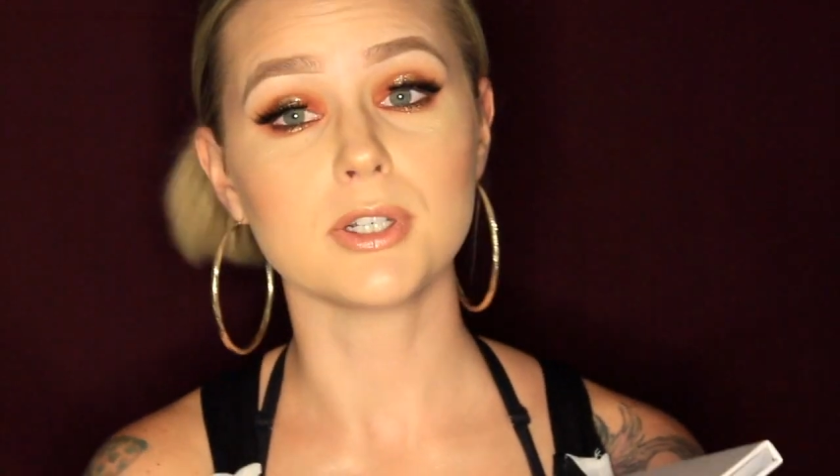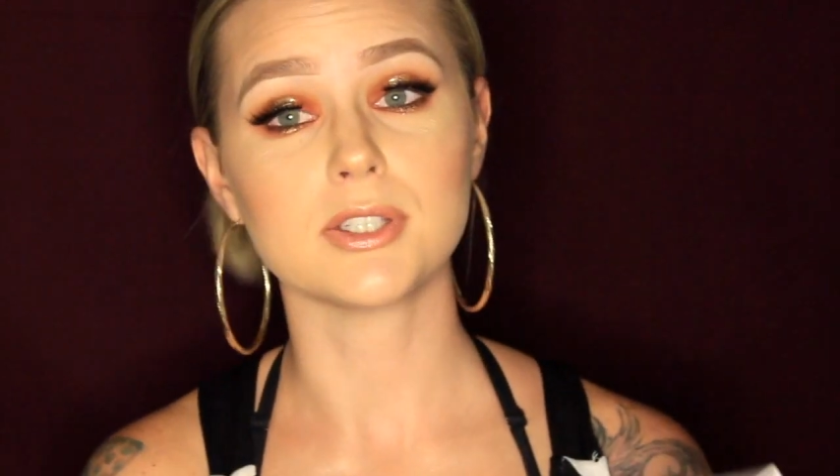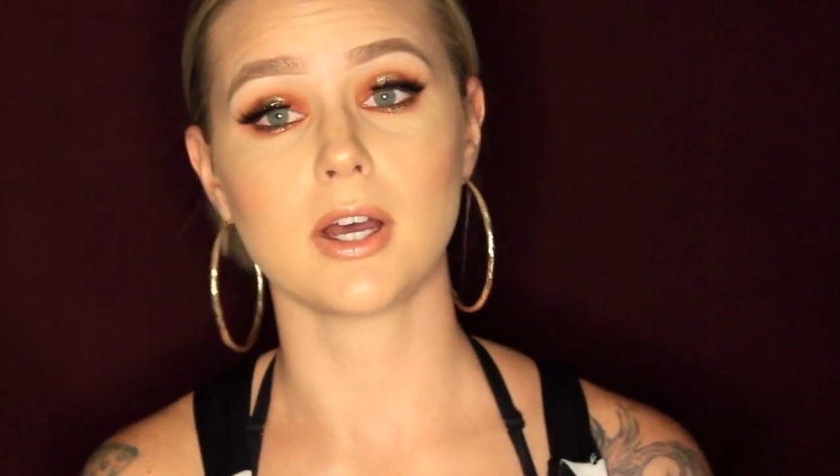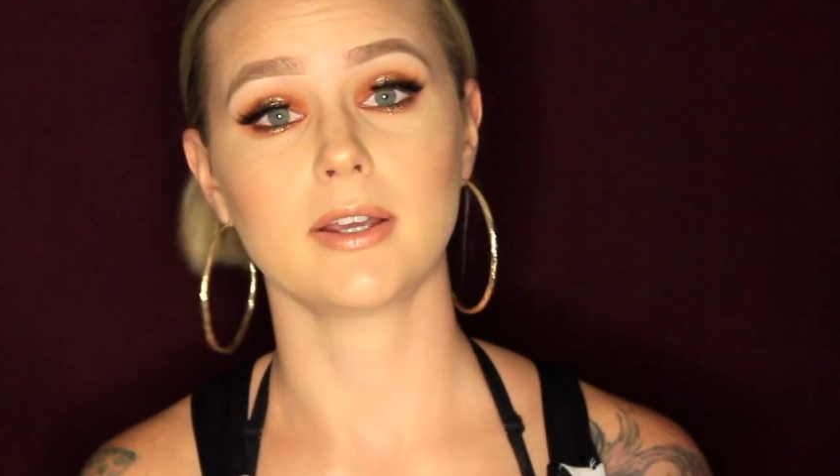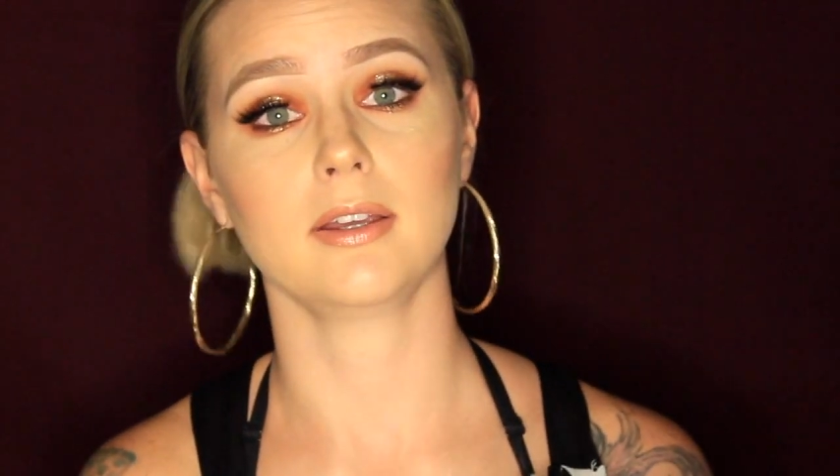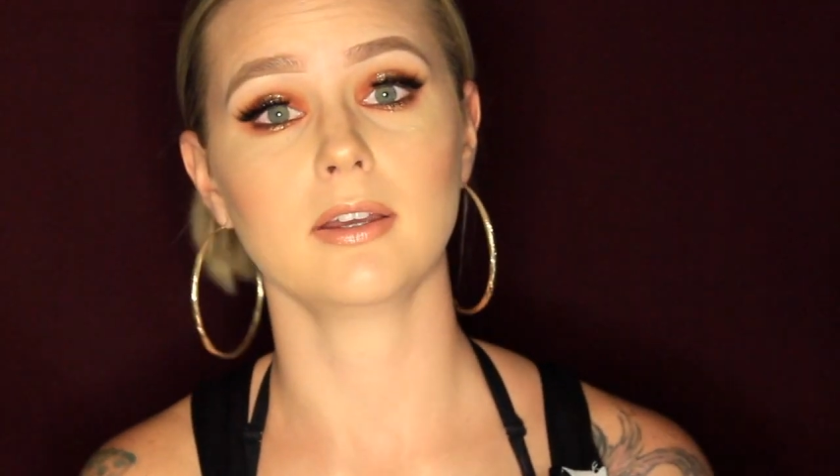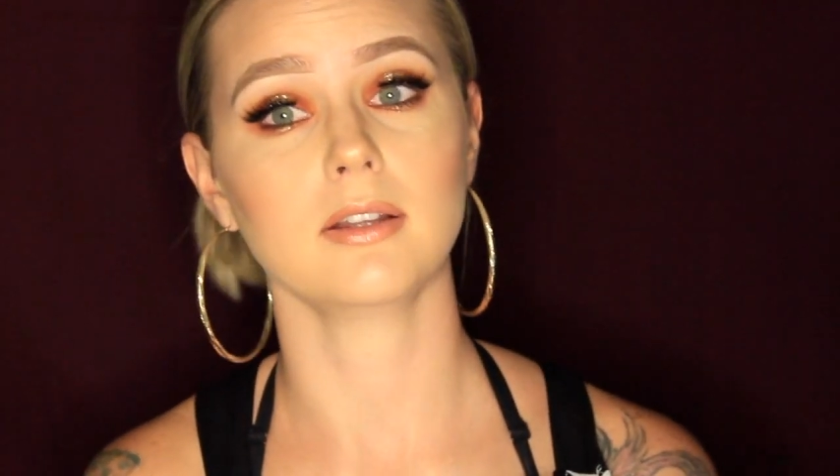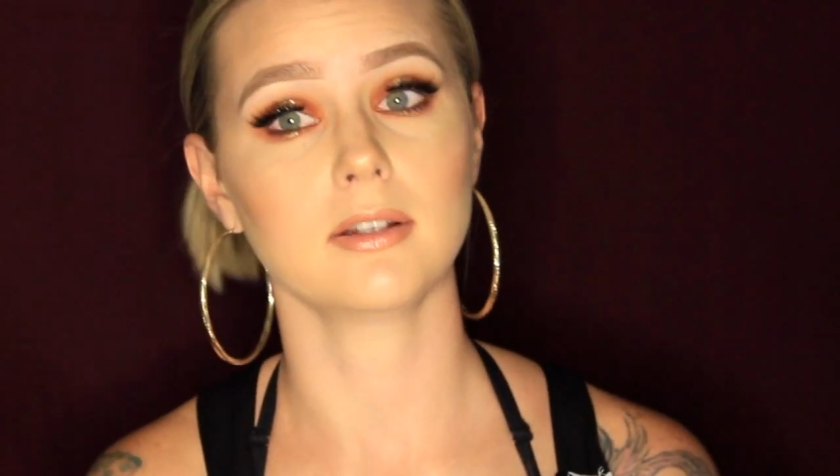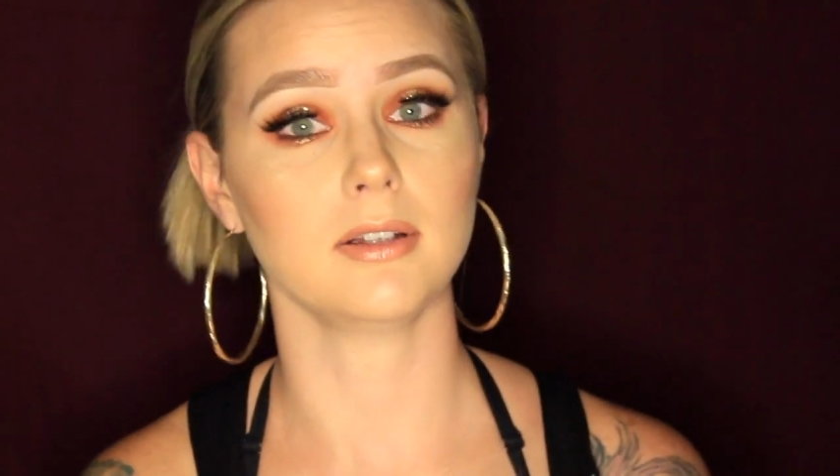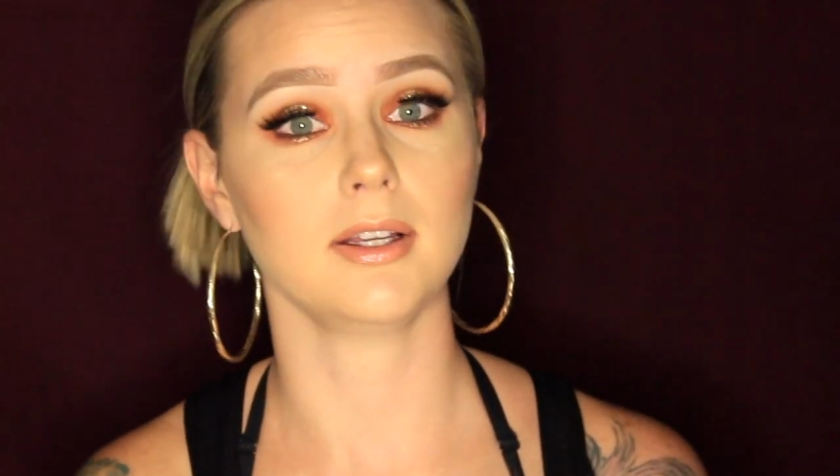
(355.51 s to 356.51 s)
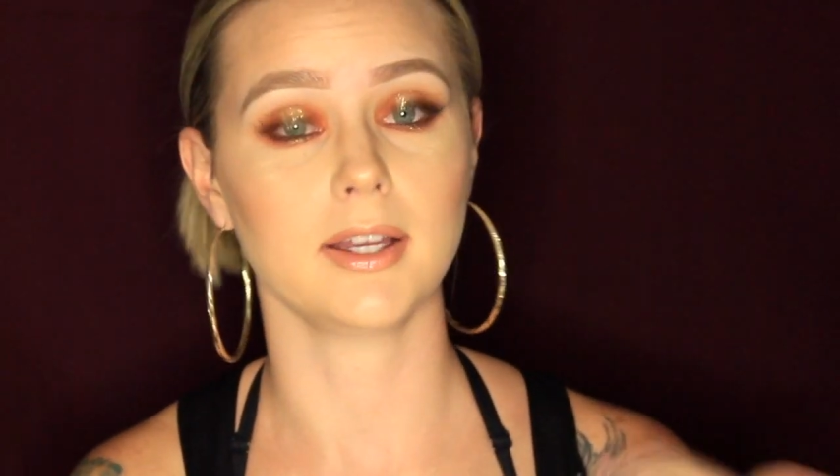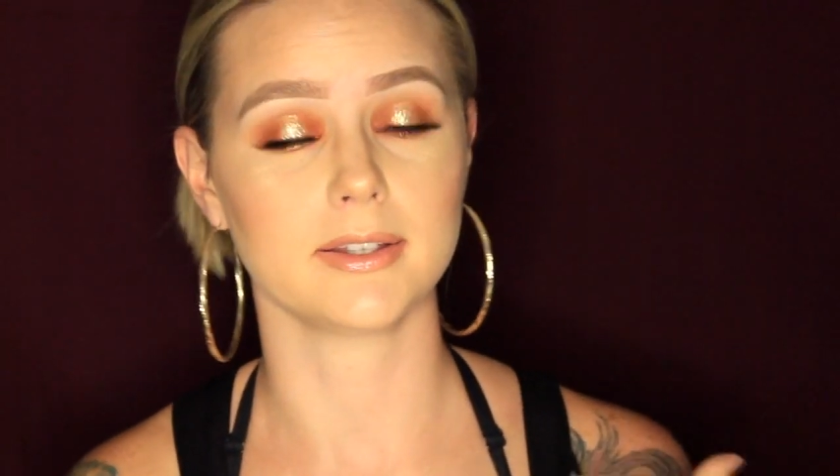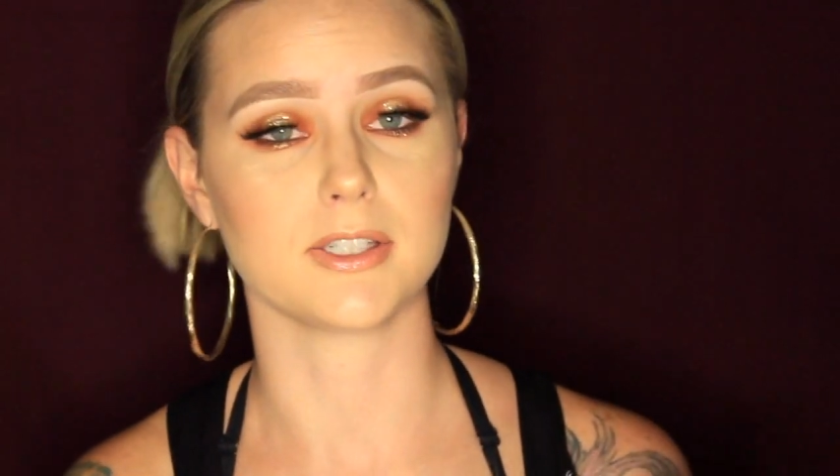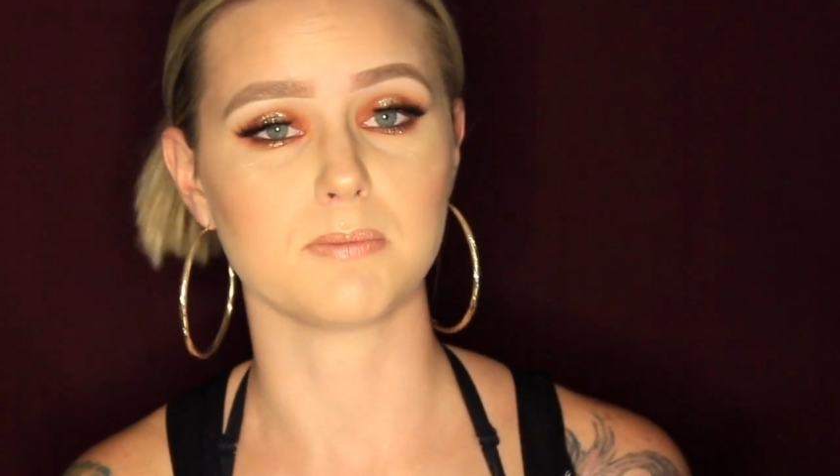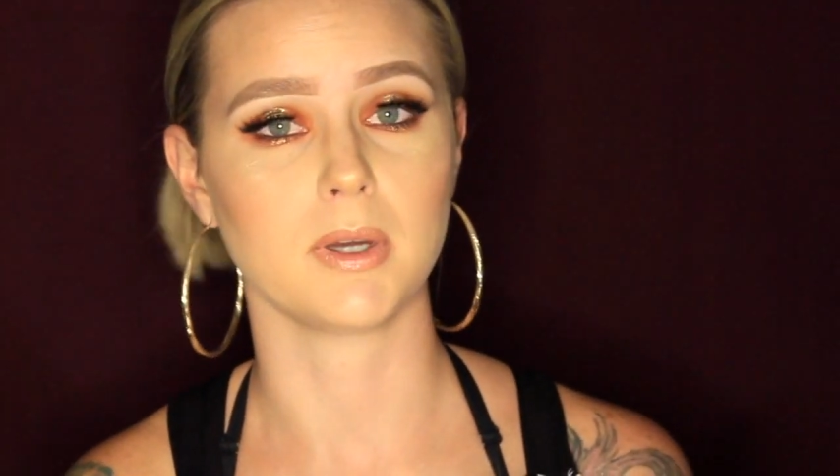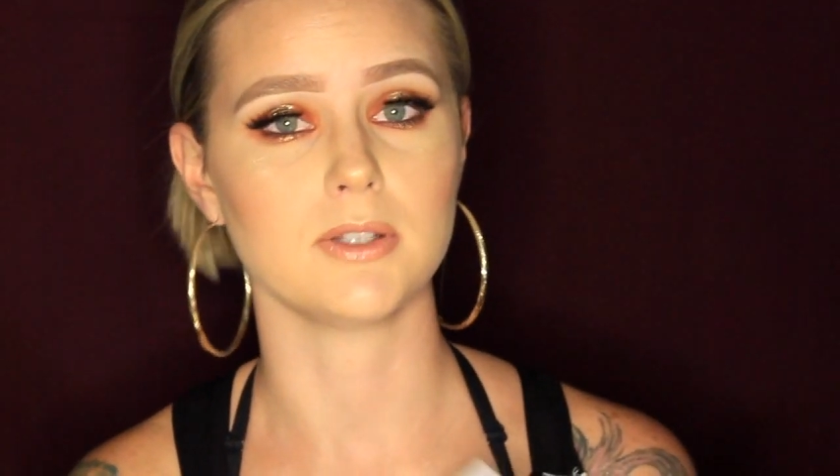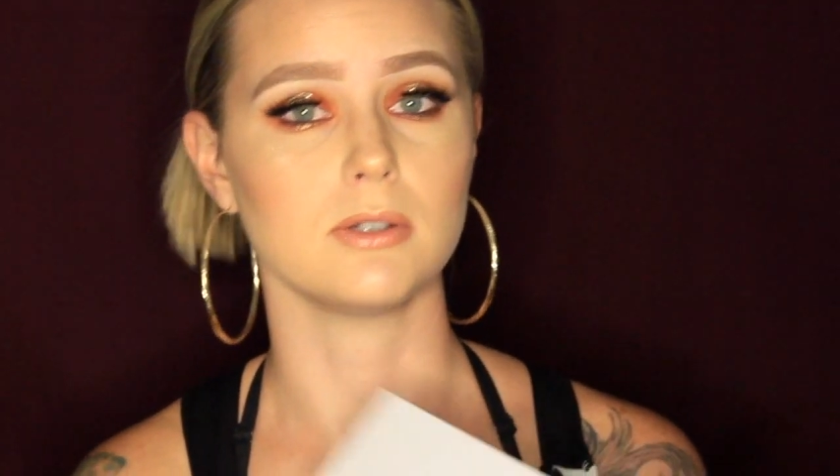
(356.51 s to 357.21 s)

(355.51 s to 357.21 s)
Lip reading: restocking it literally like this month.